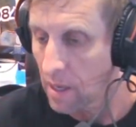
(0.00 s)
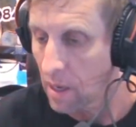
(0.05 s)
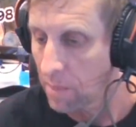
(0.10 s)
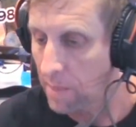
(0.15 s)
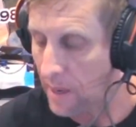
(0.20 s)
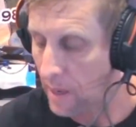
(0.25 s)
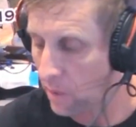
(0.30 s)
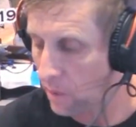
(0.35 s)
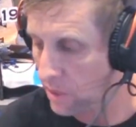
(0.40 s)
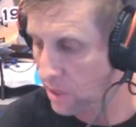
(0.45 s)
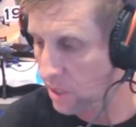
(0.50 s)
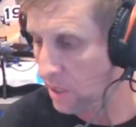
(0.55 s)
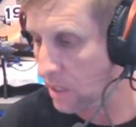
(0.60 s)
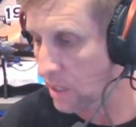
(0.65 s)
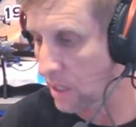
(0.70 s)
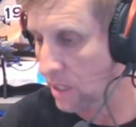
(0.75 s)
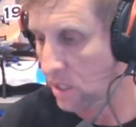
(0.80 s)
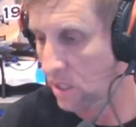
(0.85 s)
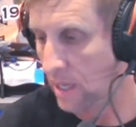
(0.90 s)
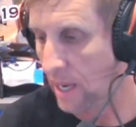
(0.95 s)
Mate, I see
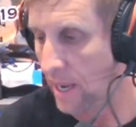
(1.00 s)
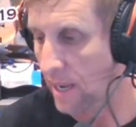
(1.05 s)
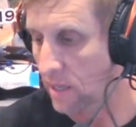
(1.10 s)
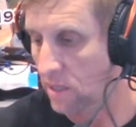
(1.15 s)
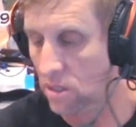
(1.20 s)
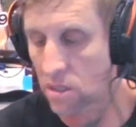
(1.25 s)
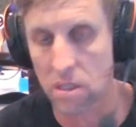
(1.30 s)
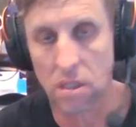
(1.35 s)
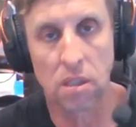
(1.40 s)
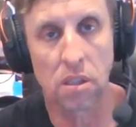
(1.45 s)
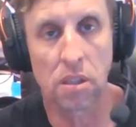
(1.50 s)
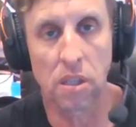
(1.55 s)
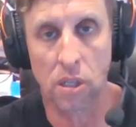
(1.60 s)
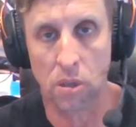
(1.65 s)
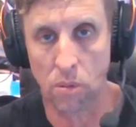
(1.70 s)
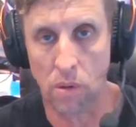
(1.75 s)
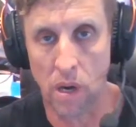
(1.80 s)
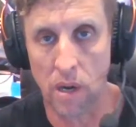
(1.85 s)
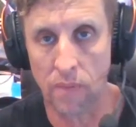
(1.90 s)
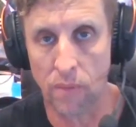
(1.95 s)
this as the
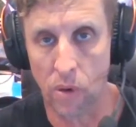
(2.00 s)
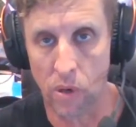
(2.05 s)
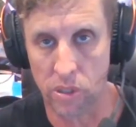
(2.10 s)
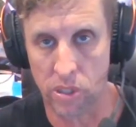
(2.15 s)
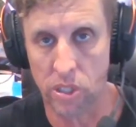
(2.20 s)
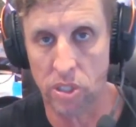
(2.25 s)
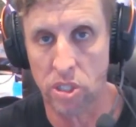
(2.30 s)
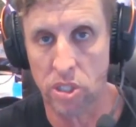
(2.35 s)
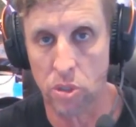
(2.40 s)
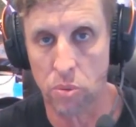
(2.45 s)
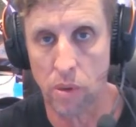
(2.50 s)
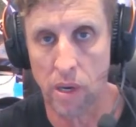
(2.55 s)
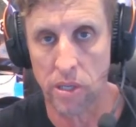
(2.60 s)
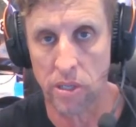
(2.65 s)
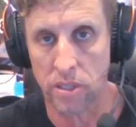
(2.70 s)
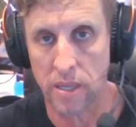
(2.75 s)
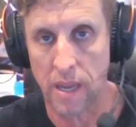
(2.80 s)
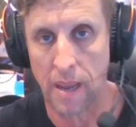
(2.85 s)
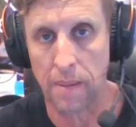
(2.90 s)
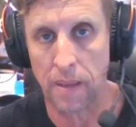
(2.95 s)
coronavirus
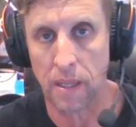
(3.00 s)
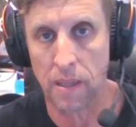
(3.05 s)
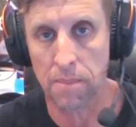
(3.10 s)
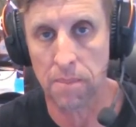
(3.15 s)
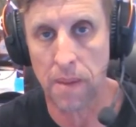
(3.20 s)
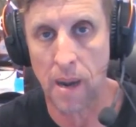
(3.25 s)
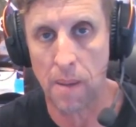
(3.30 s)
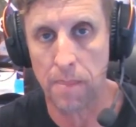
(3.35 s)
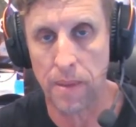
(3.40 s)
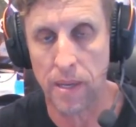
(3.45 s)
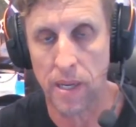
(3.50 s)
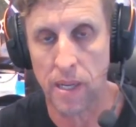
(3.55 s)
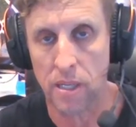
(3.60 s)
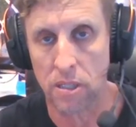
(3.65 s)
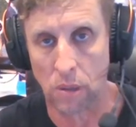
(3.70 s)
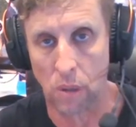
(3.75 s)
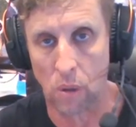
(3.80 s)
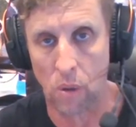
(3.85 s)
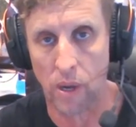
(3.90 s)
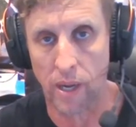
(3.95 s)
situation that's happening at the moment
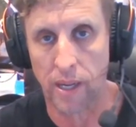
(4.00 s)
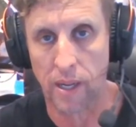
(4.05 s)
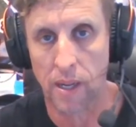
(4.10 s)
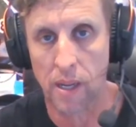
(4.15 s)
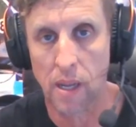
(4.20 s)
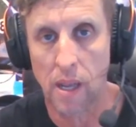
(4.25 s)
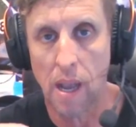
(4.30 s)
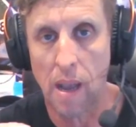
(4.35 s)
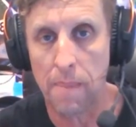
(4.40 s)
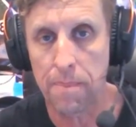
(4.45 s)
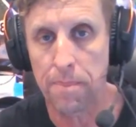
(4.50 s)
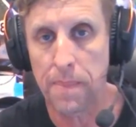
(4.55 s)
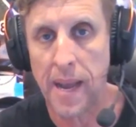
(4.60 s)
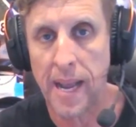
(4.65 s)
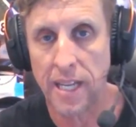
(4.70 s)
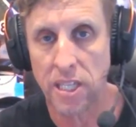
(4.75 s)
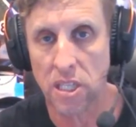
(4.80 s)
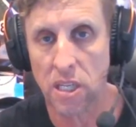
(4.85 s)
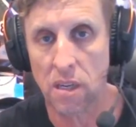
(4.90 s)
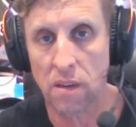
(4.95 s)
is like a
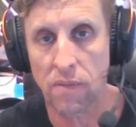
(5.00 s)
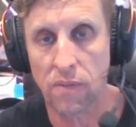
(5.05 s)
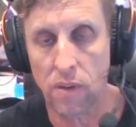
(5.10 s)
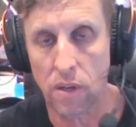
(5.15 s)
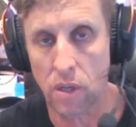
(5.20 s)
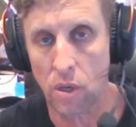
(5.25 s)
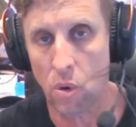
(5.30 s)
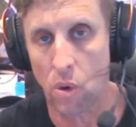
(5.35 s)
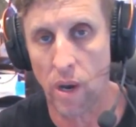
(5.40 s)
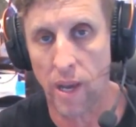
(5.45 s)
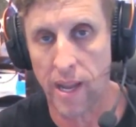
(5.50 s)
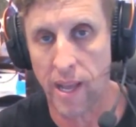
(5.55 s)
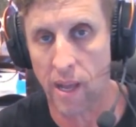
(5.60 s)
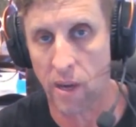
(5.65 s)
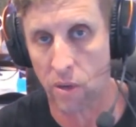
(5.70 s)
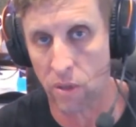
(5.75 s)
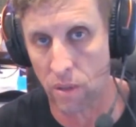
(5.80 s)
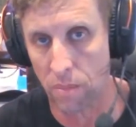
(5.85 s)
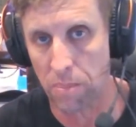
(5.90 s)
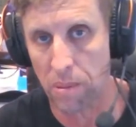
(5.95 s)
massive night
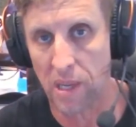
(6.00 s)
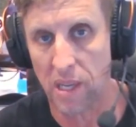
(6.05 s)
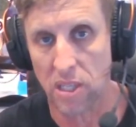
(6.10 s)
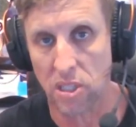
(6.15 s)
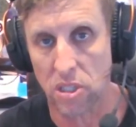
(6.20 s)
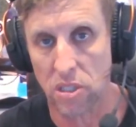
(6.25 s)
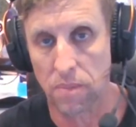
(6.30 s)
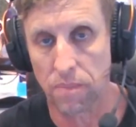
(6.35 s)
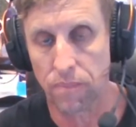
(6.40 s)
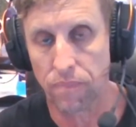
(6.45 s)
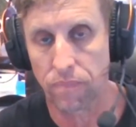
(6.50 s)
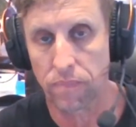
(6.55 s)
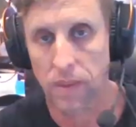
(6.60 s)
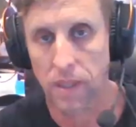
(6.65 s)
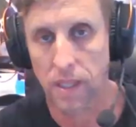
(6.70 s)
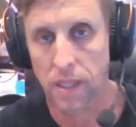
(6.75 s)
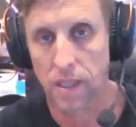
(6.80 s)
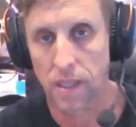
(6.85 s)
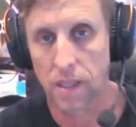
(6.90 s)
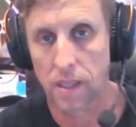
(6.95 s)
out on the piss.
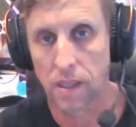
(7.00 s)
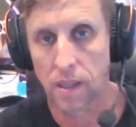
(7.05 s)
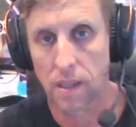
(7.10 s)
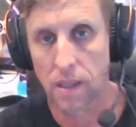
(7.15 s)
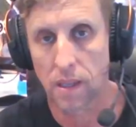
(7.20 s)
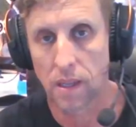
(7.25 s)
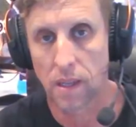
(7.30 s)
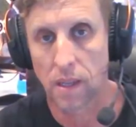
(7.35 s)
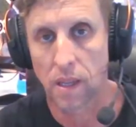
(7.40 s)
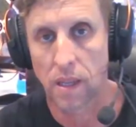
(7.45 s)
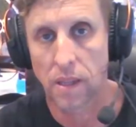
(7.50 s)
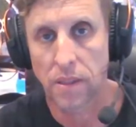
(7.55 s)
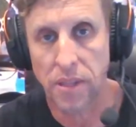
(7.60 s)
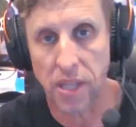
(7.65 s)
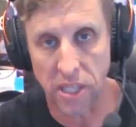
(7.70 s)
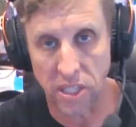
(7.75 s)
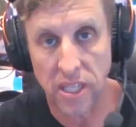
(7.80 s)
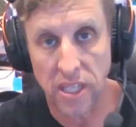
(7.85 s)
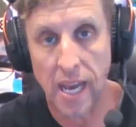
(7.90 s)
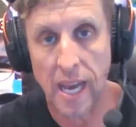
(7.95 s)

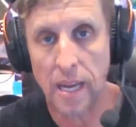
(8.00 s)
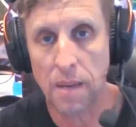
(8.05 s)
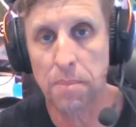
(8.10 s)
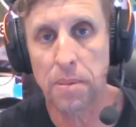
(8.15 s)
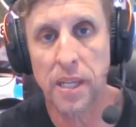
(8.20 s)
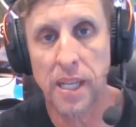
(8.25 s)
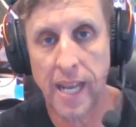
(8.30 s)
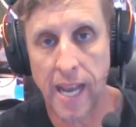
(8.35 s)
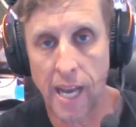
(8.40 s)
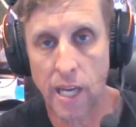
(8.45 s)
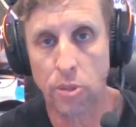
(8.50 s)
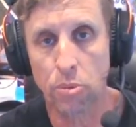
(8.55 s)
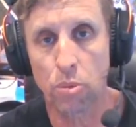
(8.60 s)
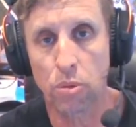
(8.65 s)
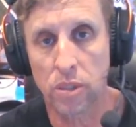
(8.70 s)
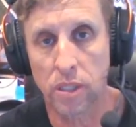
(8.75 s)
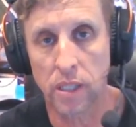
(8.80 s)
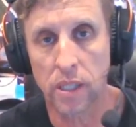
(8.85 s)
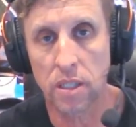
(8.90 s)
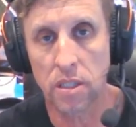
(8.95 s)
There's going to be
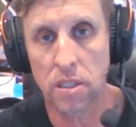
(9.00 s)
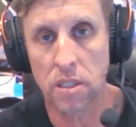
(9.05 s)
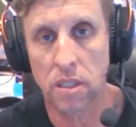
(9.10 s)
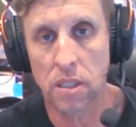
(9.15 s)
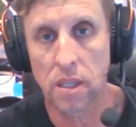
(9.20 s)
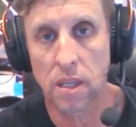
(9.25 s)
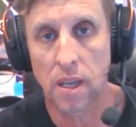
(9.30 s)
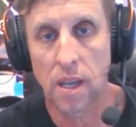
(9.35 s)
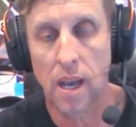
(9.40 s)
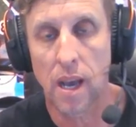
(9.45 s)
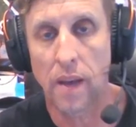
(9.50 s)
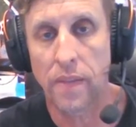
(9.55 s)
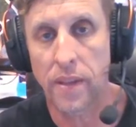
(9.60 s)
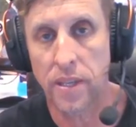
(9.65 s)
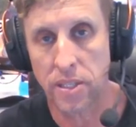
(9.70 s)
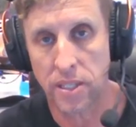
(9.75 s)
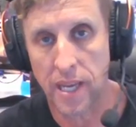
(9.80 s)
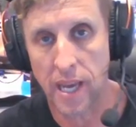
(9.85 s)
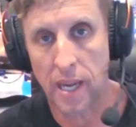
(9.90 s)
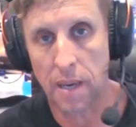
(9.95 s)
casualties, and
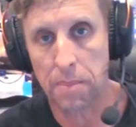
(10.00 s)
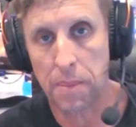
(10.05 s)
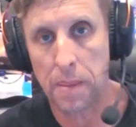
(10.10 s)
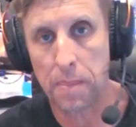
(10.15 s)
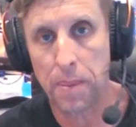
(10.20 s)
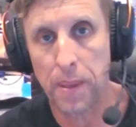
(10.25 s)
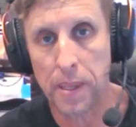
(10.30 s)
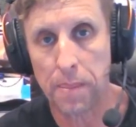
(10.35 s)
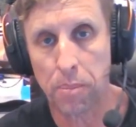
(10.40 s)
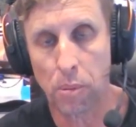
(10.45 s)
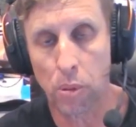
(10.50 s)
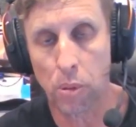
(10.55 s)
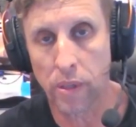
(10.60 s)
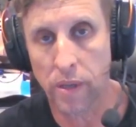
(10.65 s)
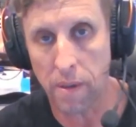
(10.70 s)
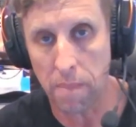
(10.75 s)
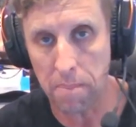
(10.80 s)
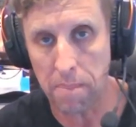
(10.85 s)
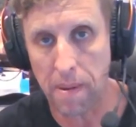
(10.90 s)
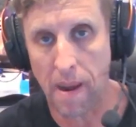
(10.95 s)
there's going to be people
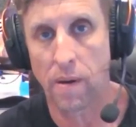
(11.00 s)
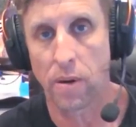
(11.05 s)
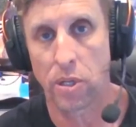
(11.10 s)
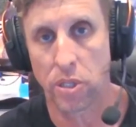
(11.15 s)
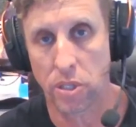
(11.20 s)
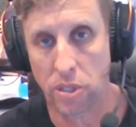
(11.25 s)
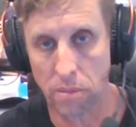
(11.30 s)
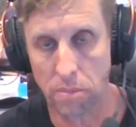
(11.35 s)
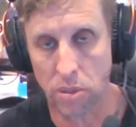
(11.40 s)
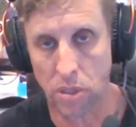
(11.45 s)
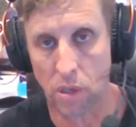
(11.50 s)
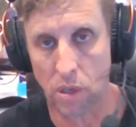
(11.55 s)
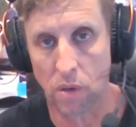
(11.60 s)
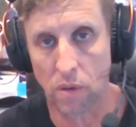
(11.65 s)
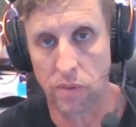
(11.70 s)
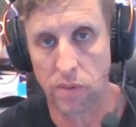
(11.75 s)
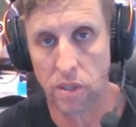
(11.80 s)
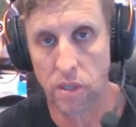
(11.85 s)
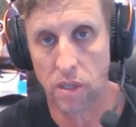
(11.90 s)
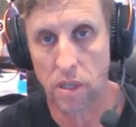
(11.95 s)
that embarrass
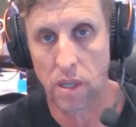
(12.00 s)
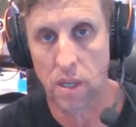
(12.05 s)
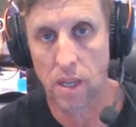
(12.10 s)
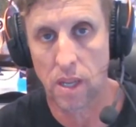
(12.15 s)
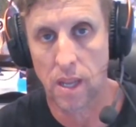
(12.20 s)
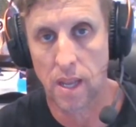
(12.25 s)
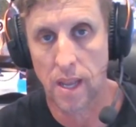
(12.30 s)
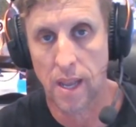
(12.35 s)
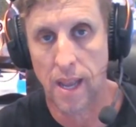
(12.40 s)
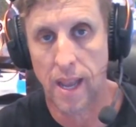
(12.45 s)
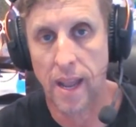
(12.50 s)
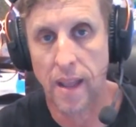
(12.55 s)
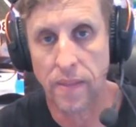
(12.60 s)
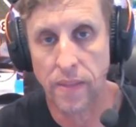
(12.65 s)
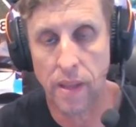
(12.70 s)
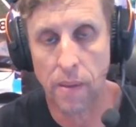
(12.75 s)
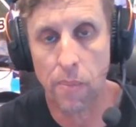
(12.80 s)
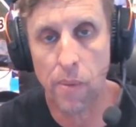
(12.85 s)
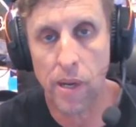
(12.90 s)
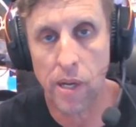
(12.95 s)
themselves.
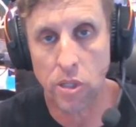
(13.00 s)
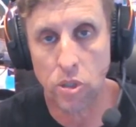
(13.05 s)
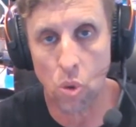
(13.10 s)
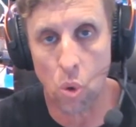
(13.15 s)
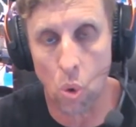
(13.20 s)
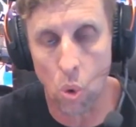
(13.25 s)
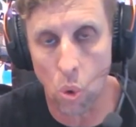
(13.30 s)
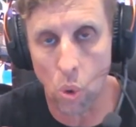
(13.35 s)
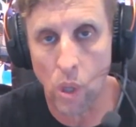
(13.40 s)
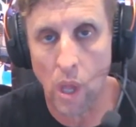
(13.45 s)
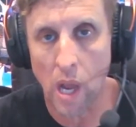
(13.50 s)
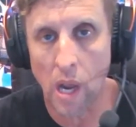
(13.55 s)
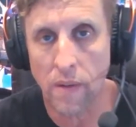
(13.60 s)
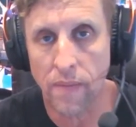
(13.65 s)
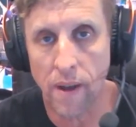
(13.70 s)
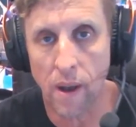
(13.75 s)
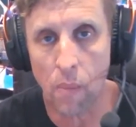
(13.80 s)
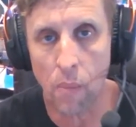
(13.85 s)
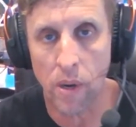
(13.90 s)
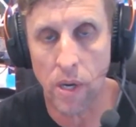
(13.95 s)
And then when it's all
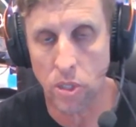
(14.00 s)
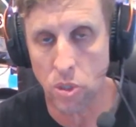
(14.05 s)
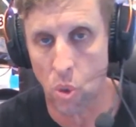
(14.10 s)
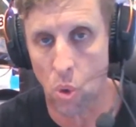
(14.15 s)
over, when it's